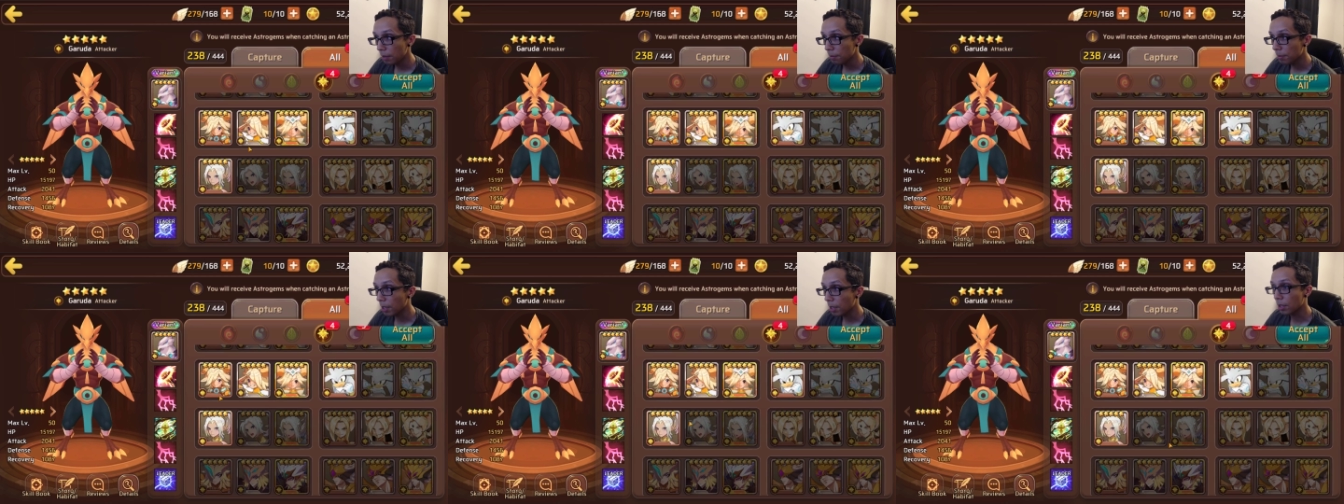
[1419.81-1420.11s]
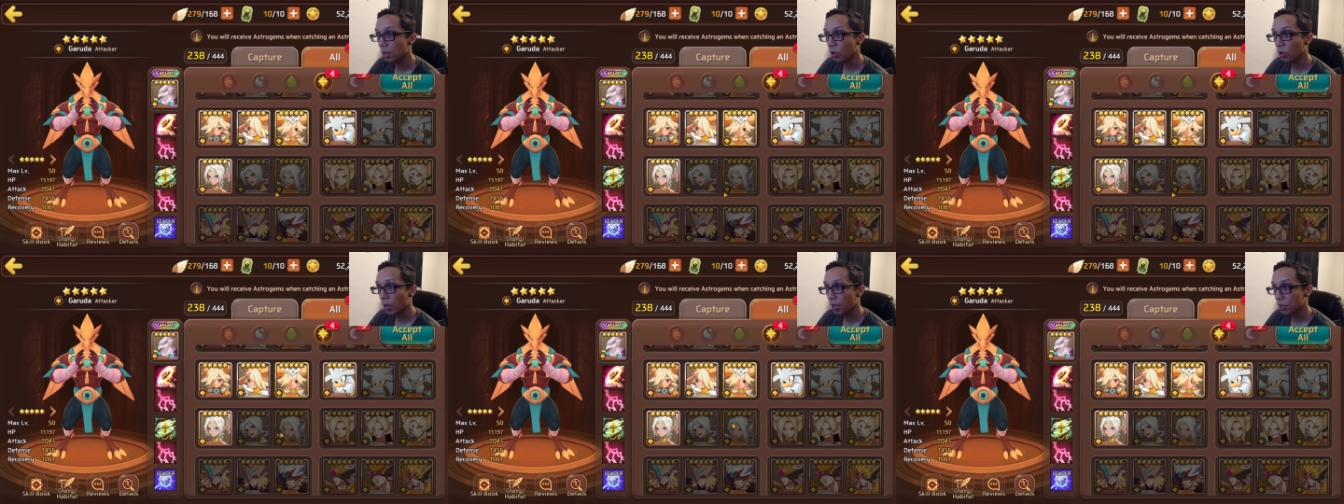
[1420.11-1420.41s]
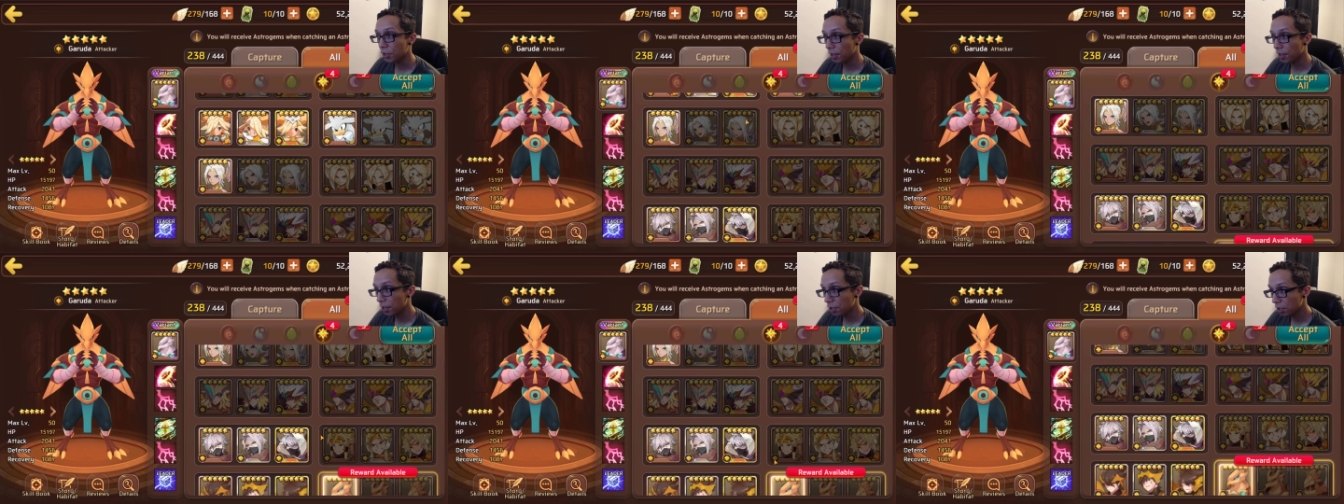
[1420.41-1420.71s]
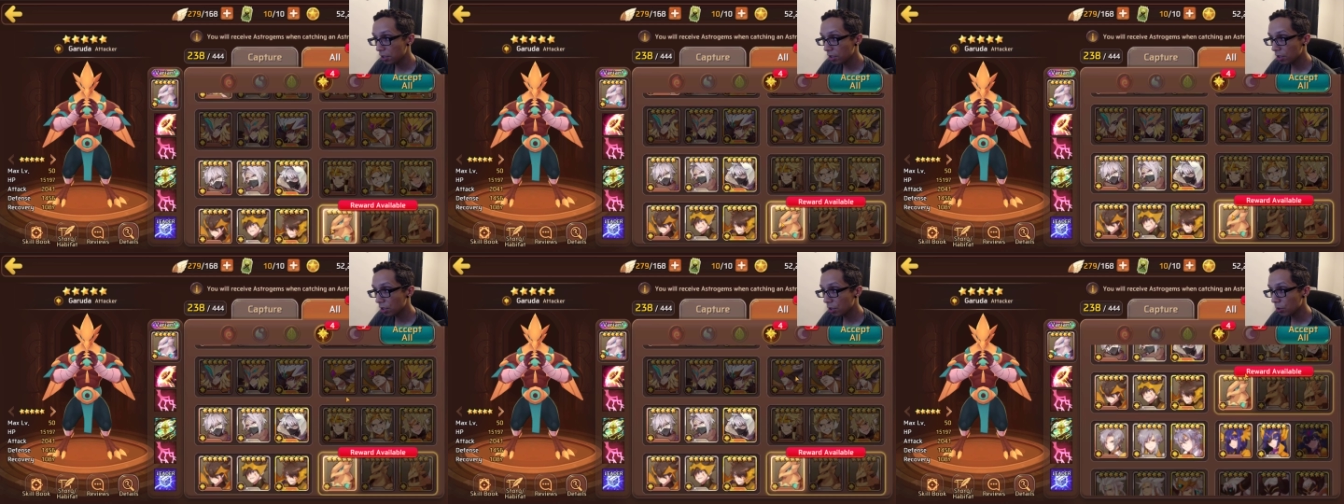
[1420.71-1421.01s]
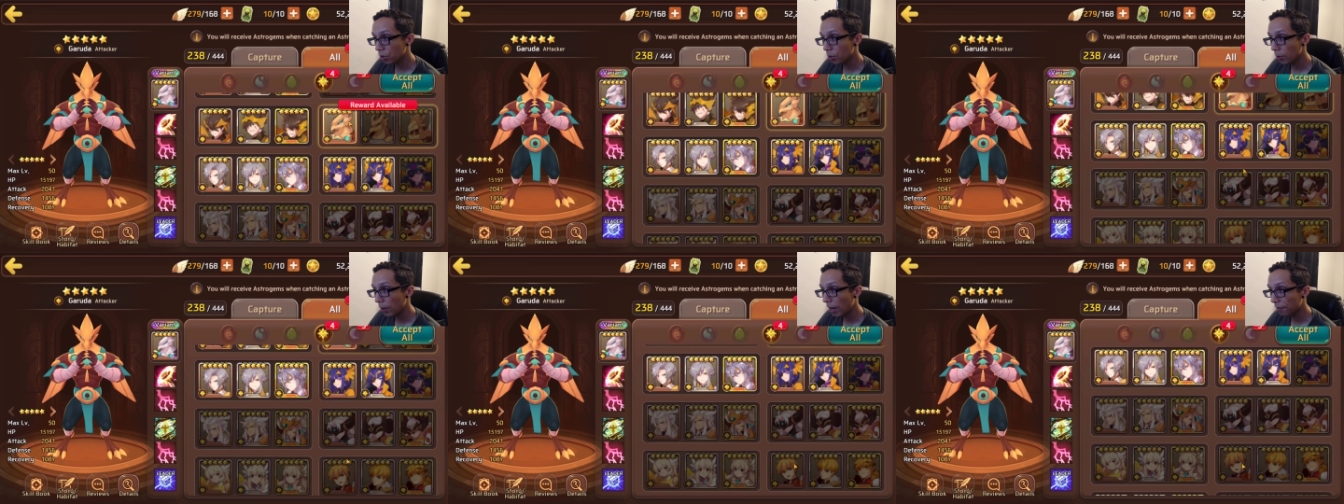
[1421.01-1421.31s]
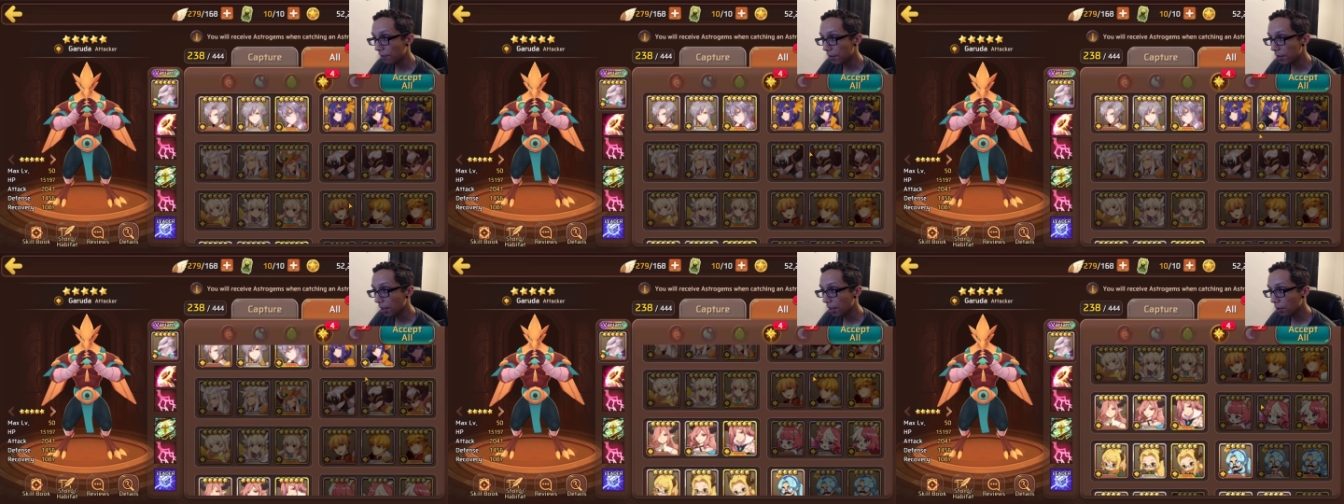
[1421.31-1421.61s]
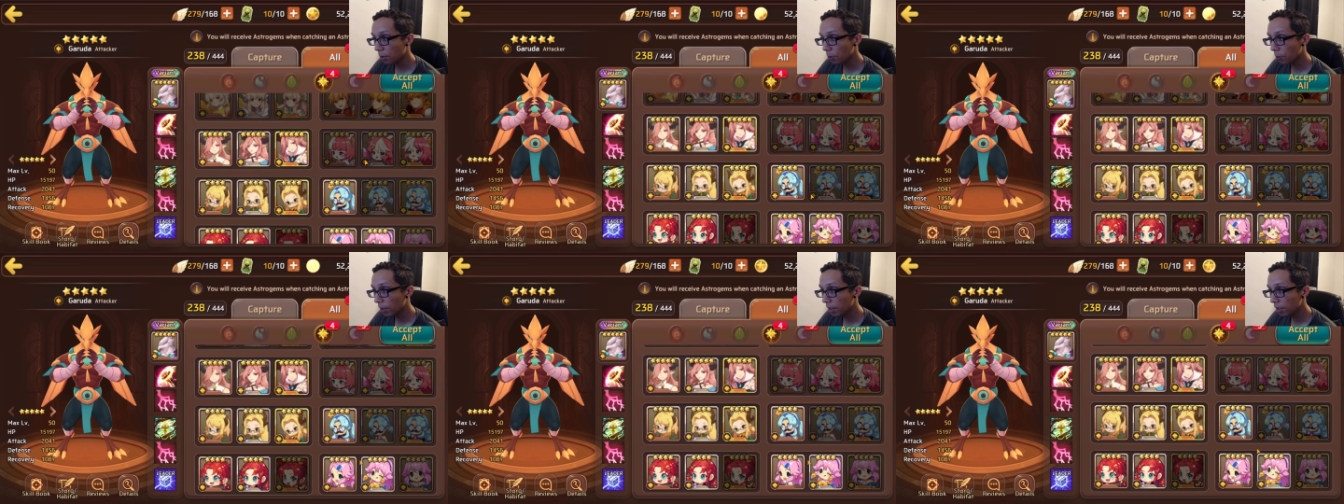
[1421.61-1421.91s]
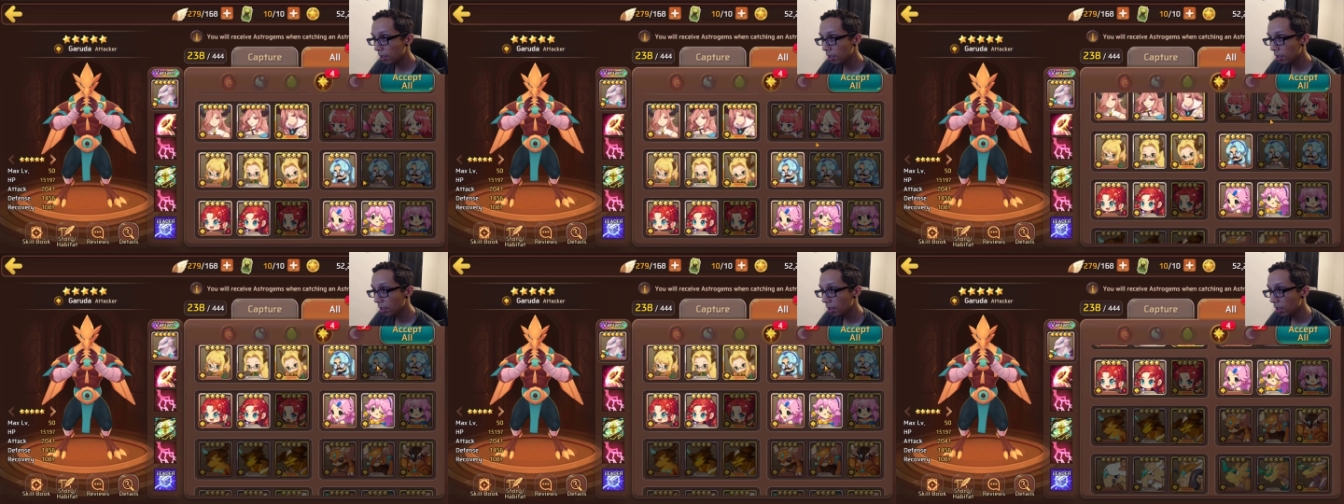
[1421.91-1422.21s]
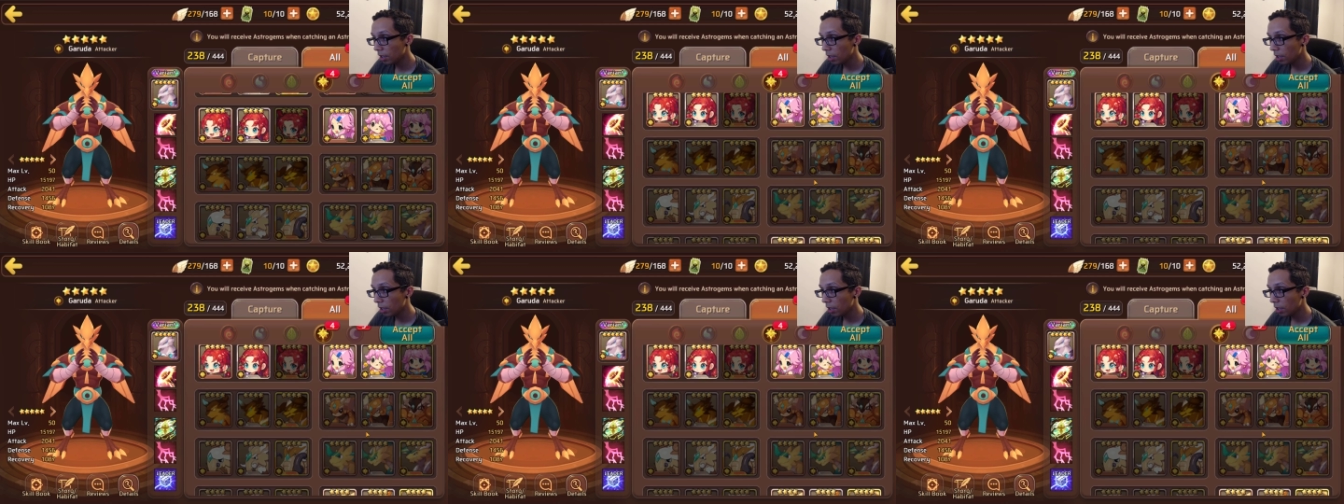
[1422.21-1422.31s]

but congratulations, you do have another one.